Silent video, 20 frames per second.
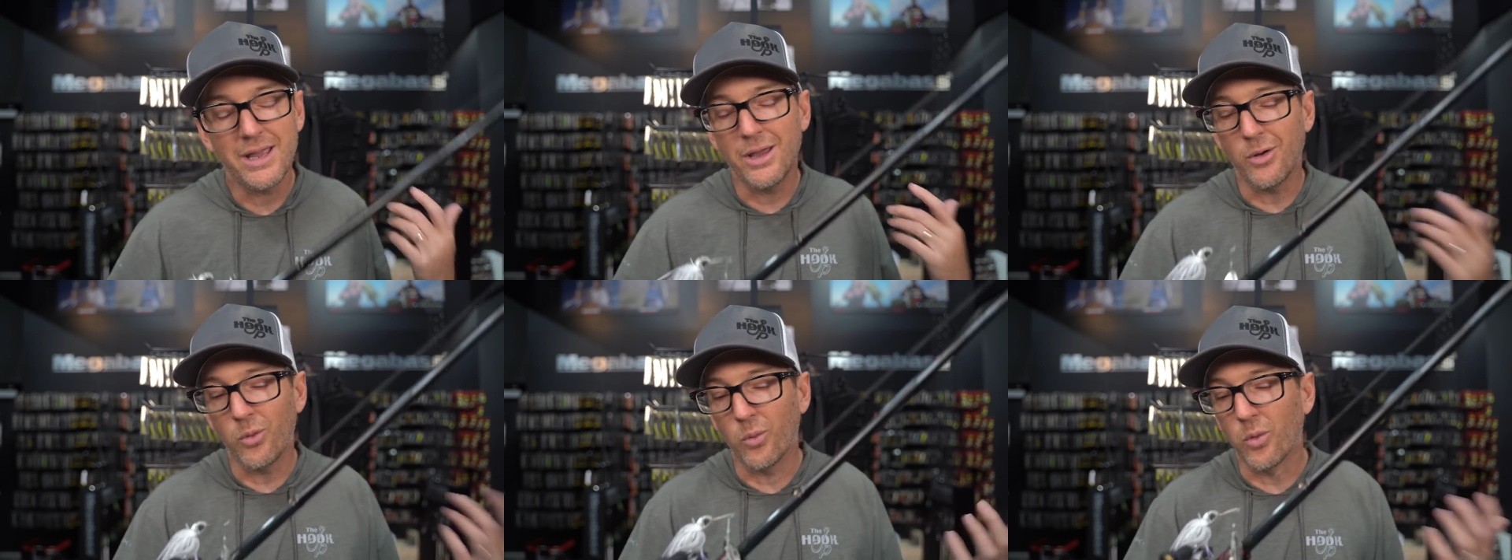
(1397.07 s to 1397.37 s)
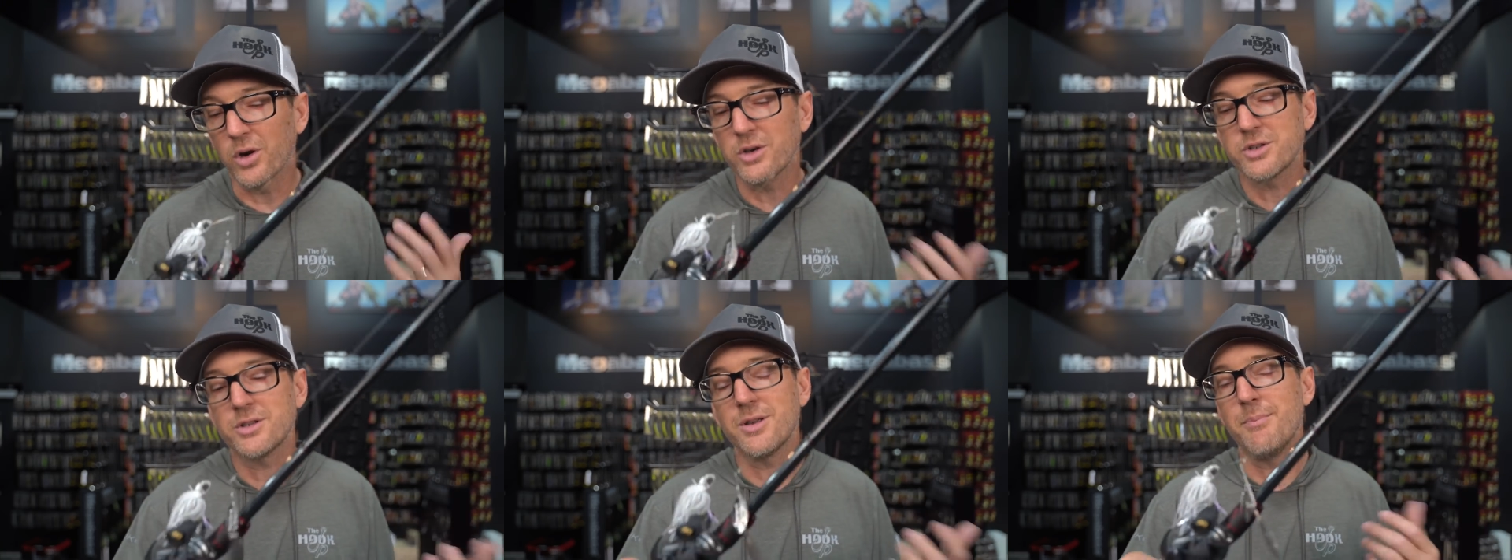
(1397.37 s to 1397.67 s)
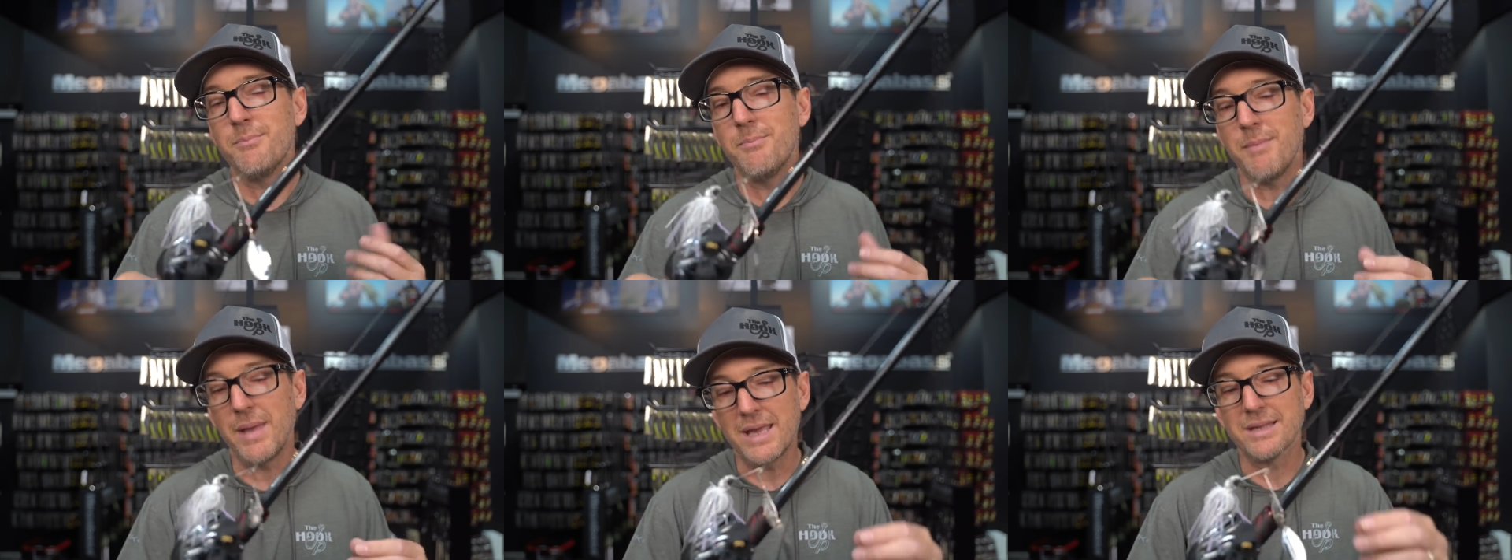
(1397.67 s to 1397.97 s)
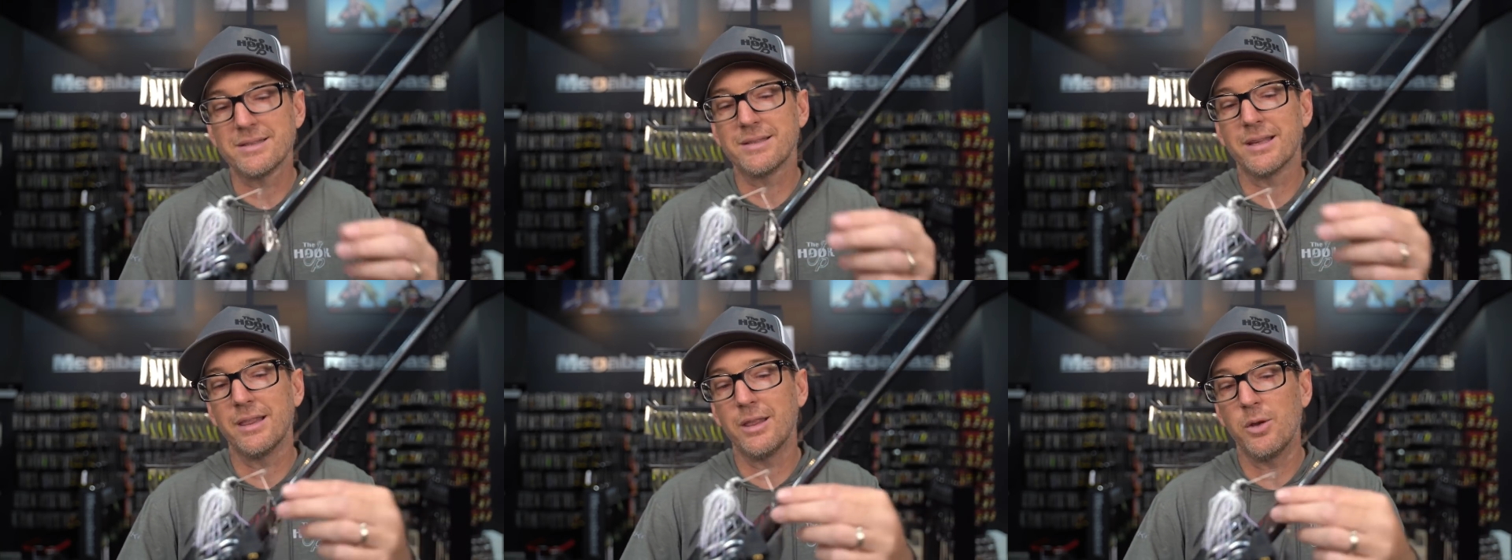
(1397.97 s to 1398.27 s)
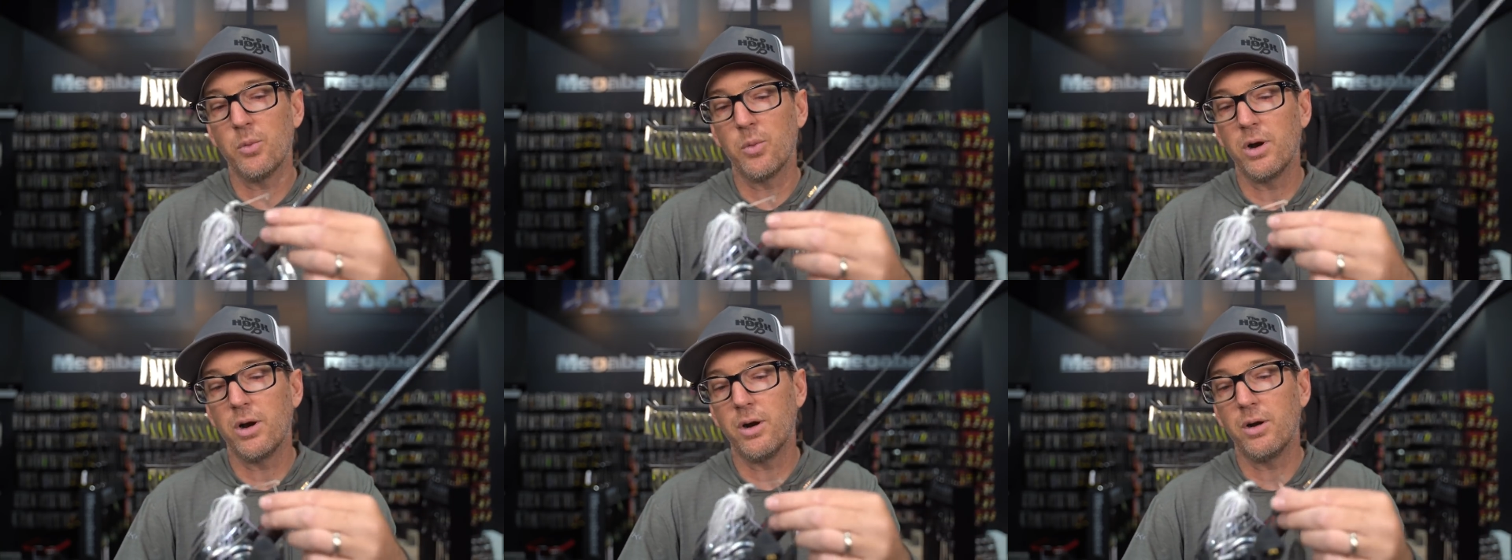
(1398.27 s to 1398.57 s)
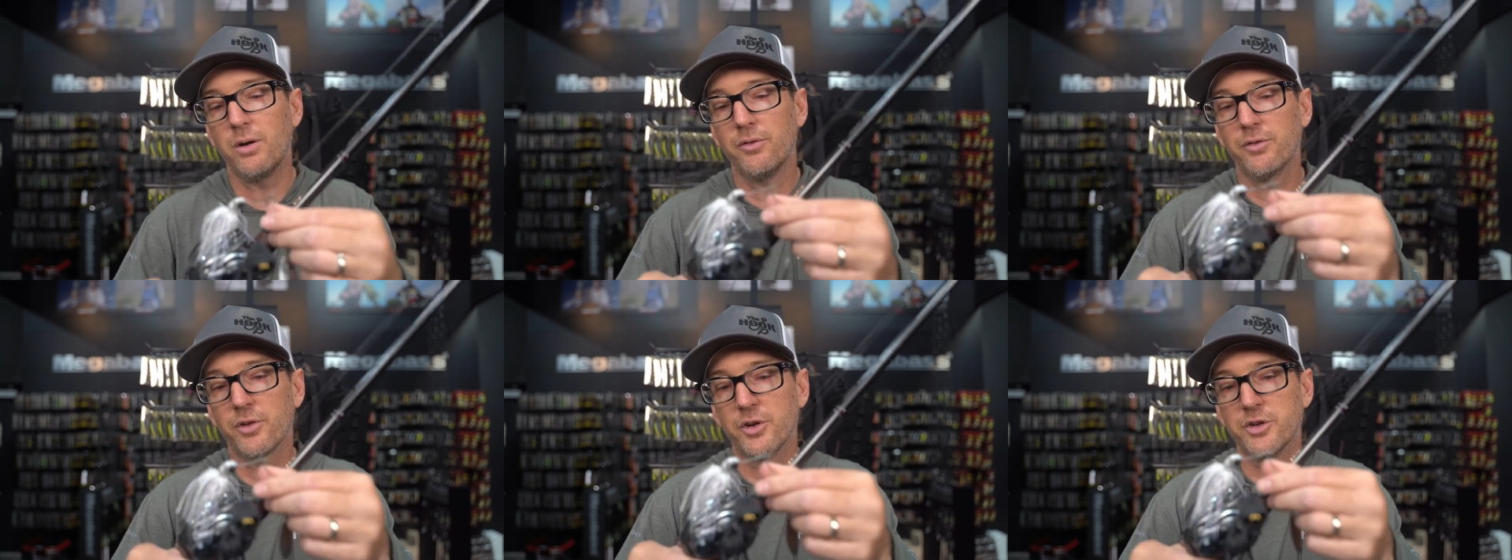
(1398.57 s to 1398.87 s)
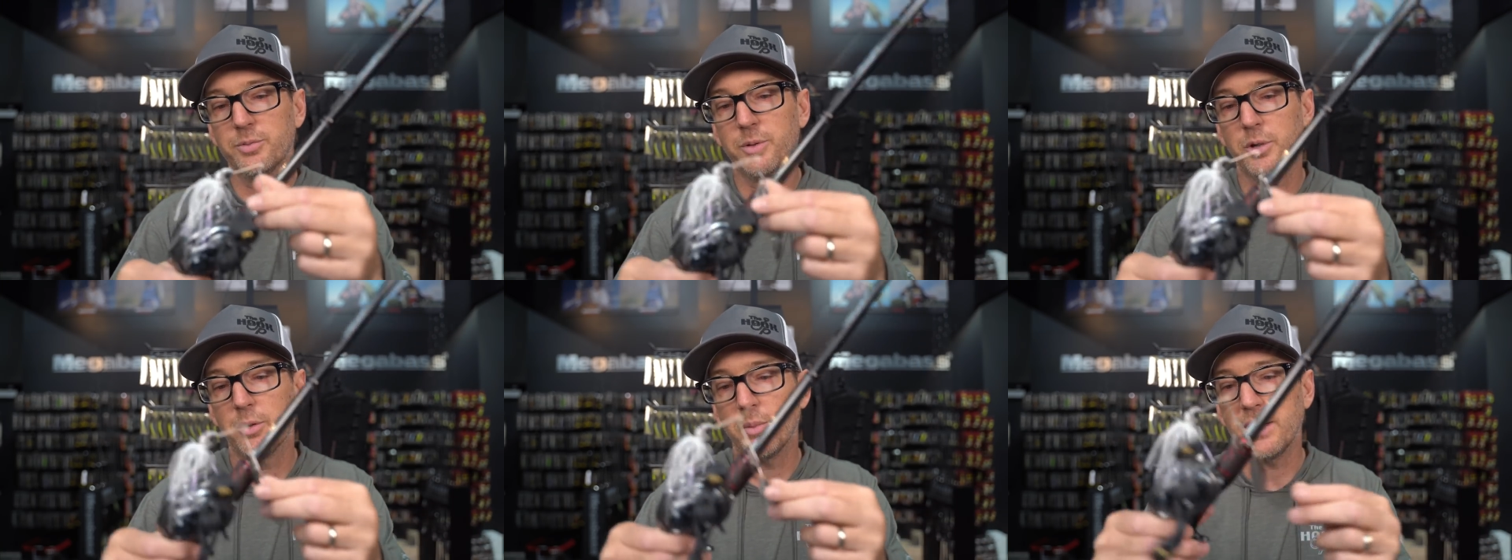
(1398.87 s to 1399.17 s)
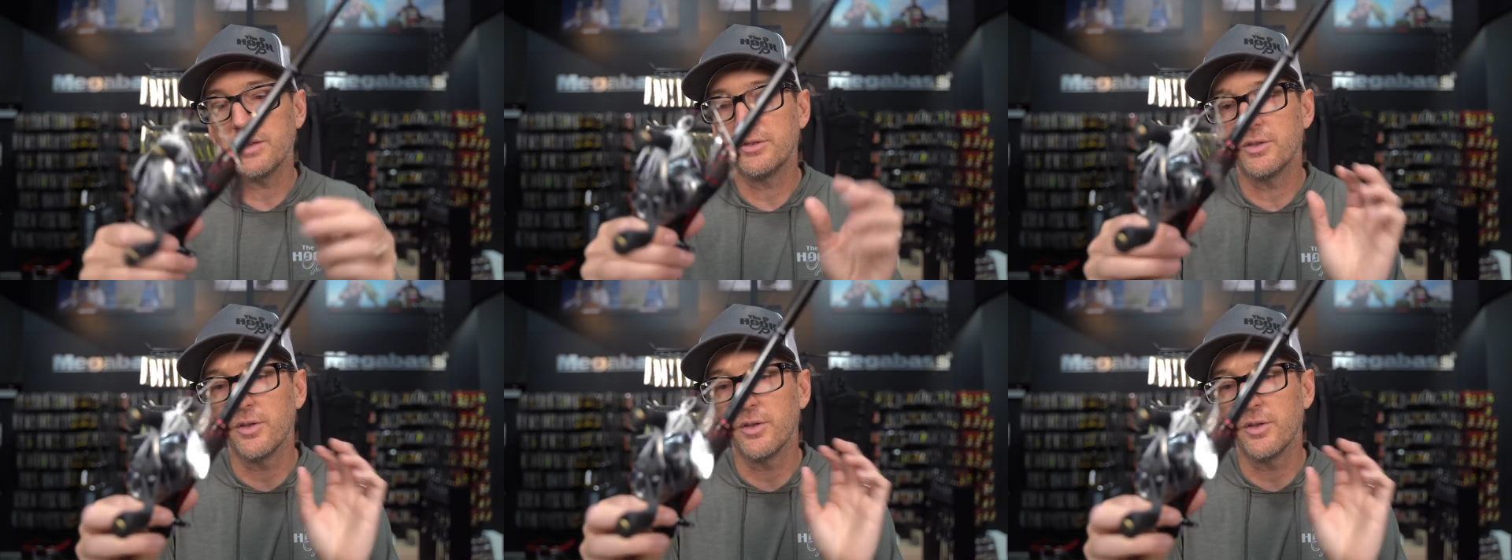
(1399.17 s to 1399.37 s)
It works amazingly well for spinnerbait.